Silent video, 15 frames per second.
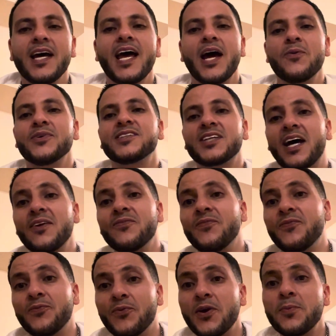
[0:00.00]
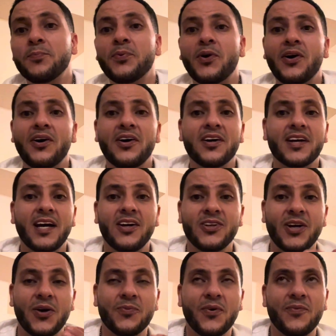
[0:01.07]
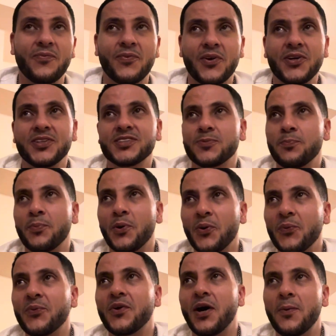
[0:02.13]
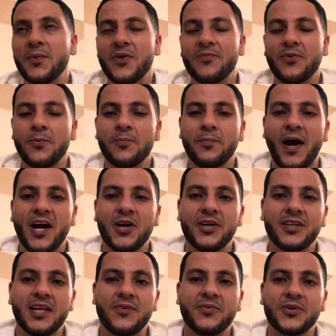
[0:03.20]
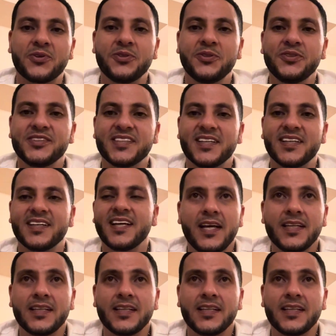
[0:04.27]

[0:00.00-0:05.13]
And we signed Frimpong along with Wirtz, both coming from Bayer Leverkusen.